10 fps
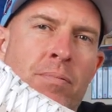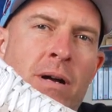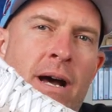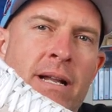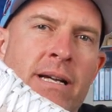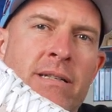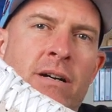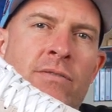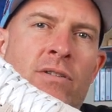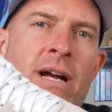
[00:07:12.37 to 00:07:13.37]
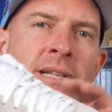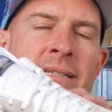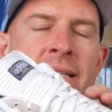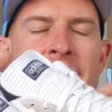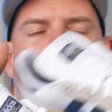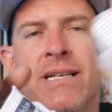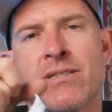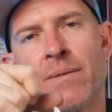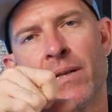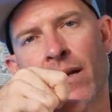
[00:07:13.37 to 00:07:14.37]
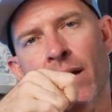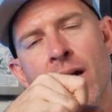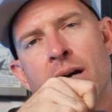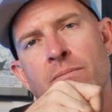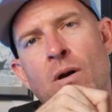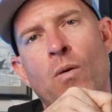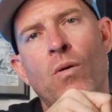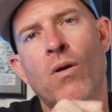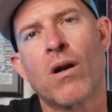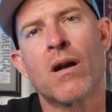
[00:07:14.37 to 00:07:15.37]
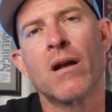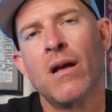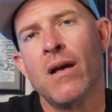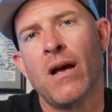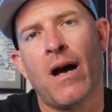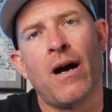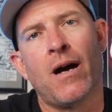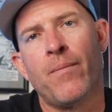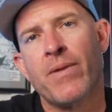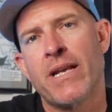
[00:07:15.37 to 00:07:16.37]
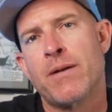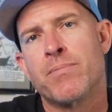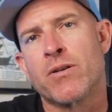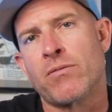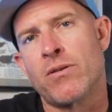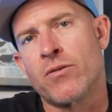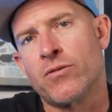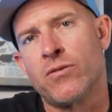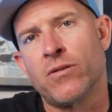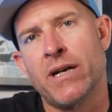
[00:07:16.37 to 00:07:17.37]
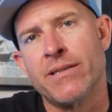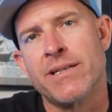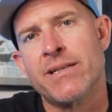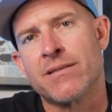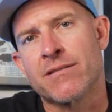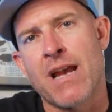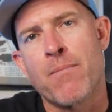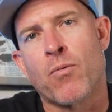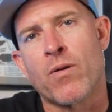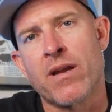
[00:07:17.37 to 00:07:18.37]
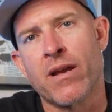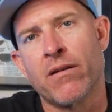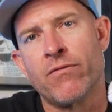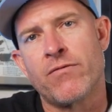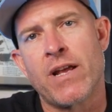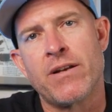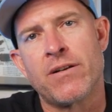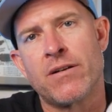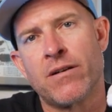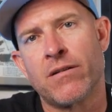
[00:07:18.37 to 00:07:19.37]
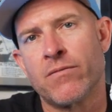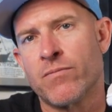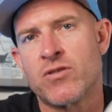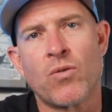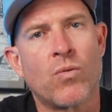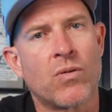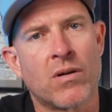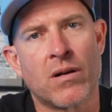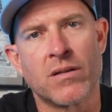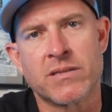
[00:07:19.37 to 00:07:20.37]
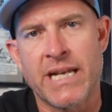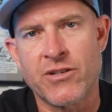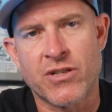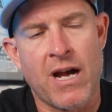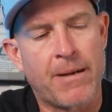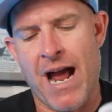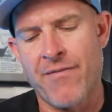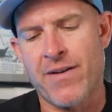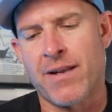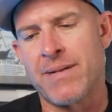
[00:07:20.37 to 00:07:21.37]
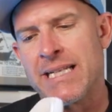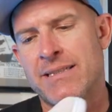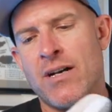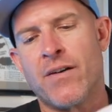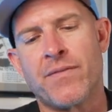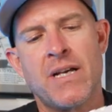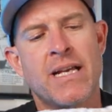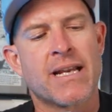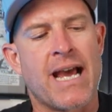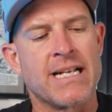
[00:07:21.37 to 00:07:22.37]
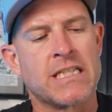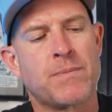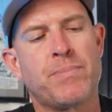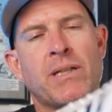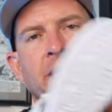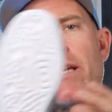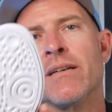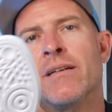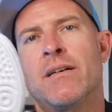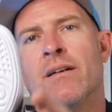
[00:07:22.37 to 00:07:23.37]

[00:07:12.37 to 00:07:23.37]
product over at SouthsideSkateShop.com, or hit up your local Adidas skateboarding vendor, store, skate shop. I found myself kind of spilling